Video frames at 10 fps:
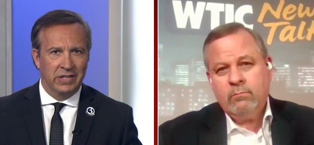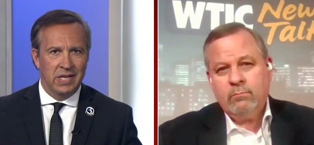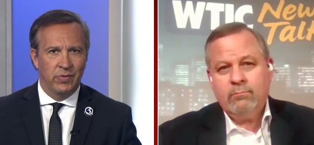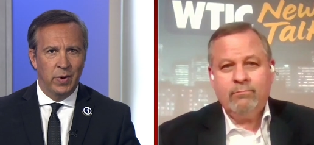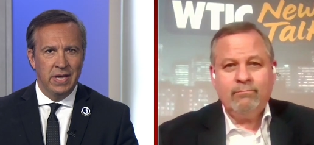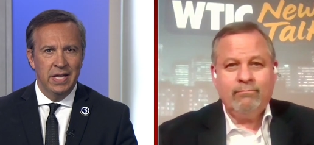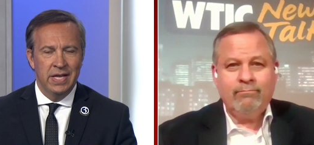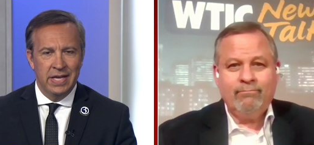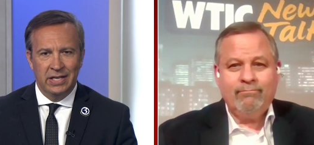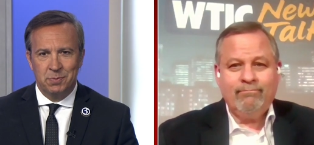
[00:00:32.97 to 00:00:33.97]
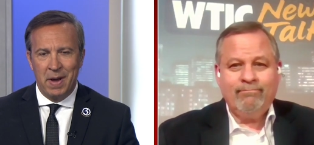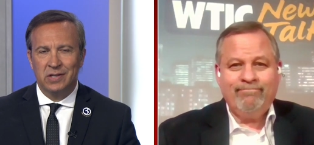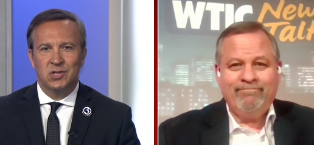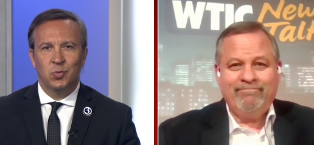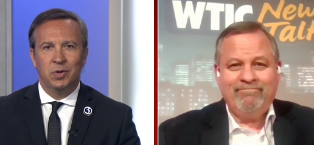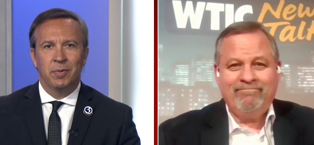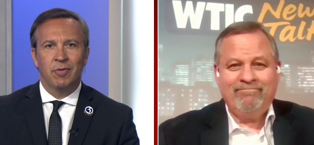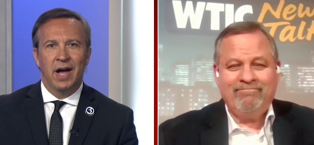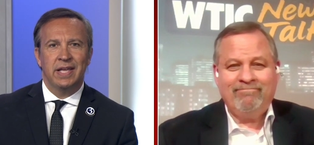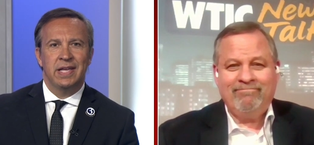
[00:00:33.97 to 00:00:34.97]
Speaker 1: giveaway is Pastor Will
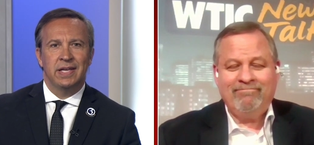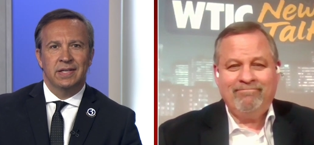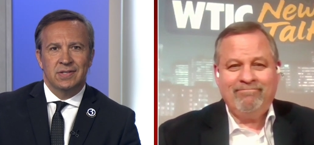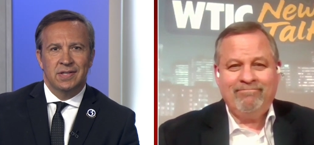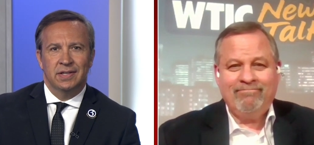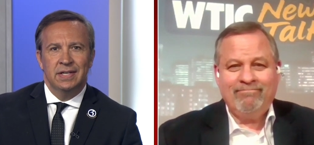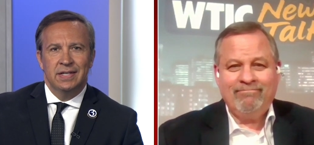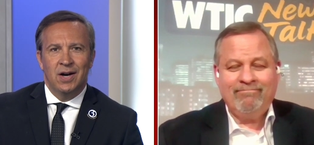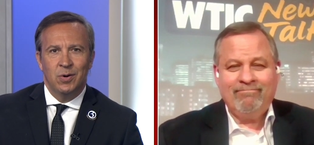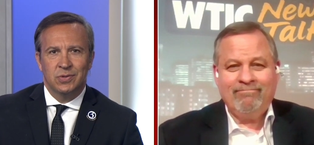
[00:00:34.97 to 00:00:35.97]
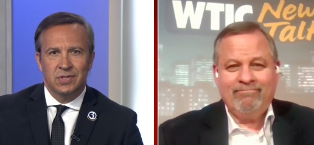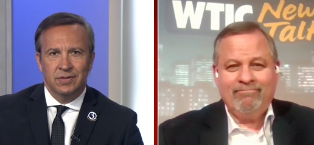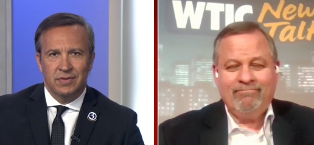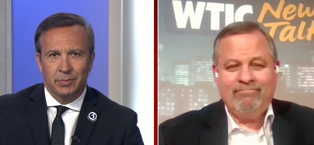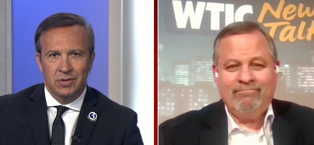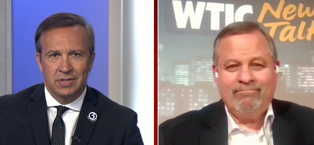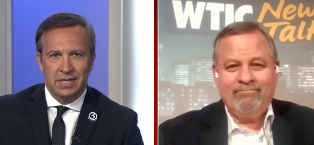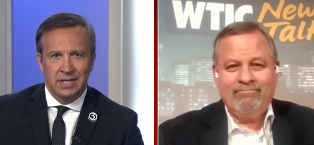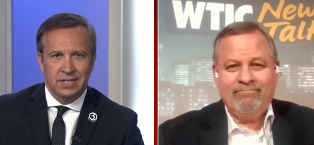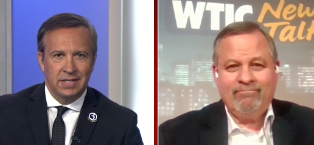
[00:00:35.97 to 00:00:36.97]
Marotti. He is the host of
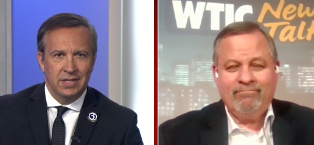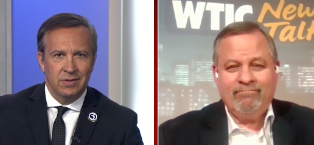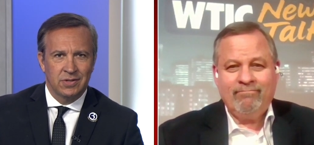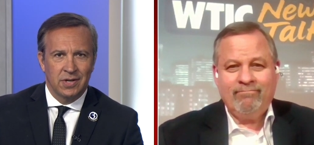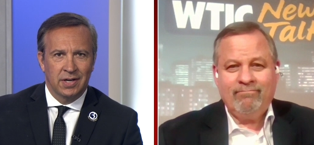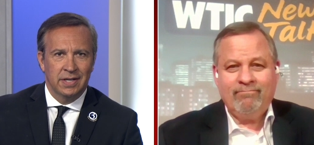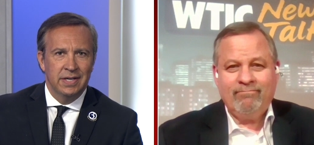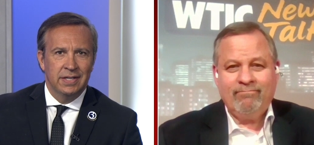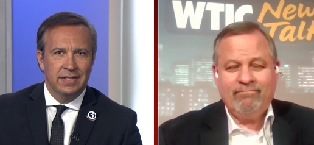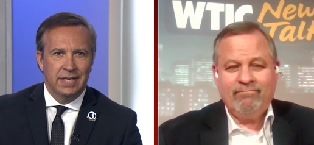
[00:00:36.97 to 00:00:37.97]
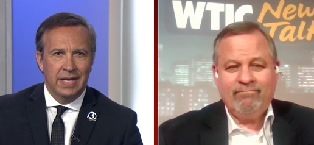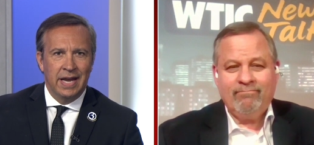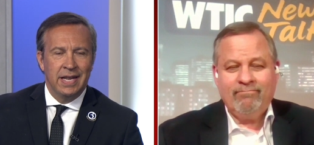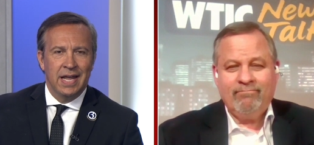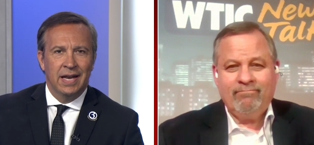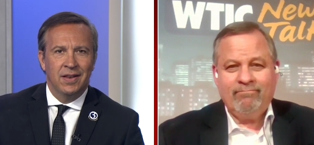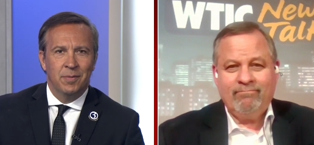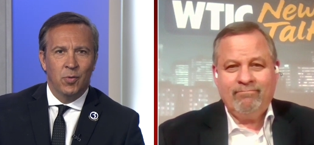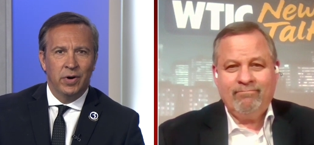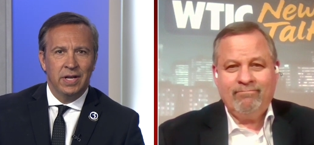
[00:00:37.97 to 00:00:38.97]
WTIC News Talk 1080 in the
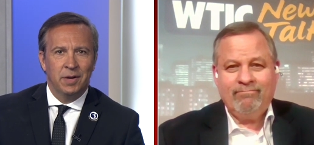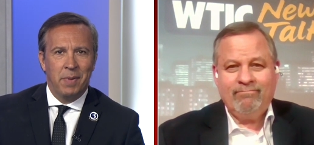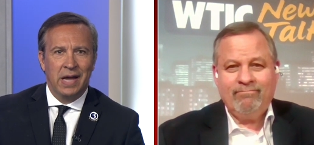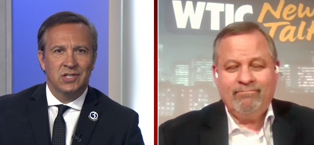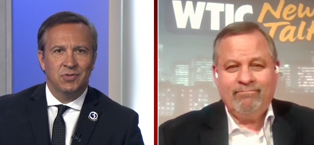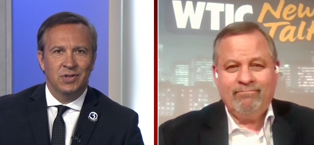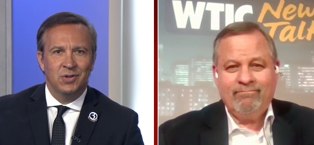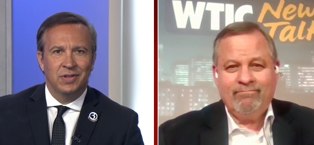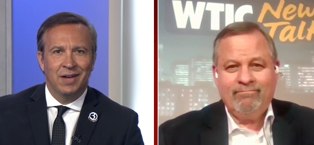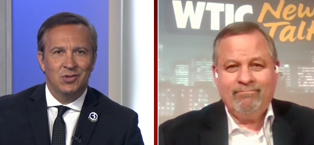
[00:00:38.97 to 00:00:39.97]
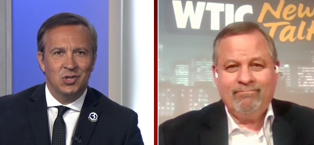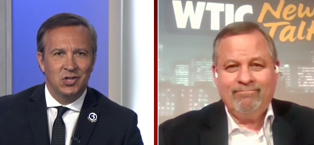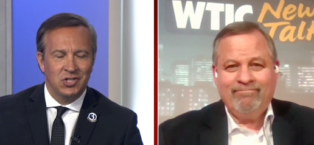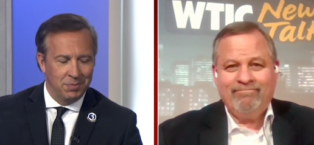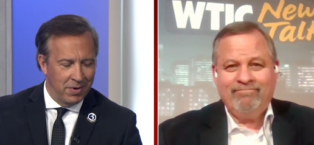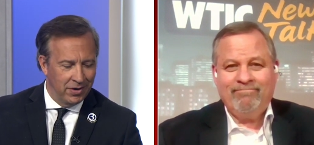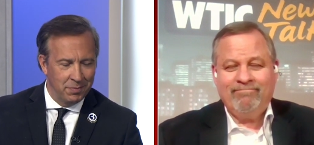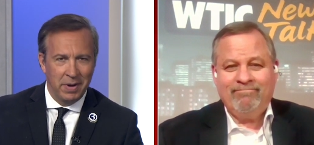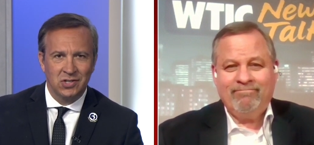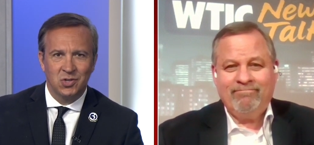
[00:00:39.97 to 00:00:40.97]
morning and a pastor at New Life Church in Meriden.
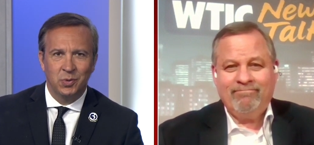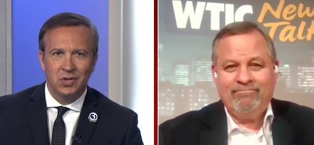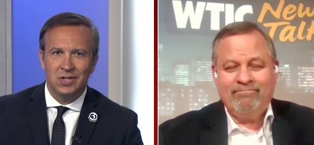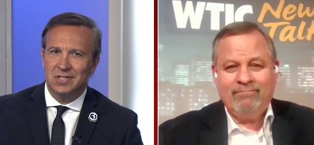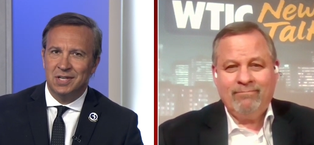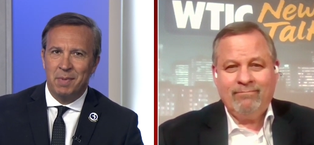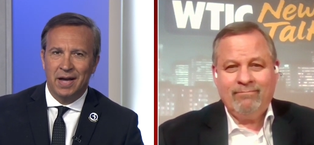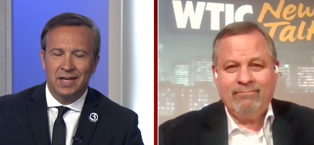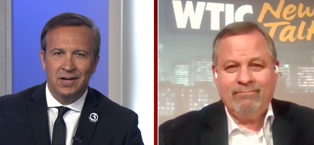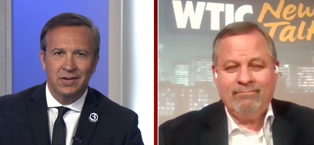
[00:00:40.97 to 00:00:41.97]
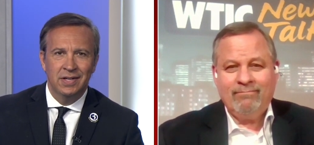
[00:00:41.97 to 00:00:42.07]
Pastor Will, good to see you back here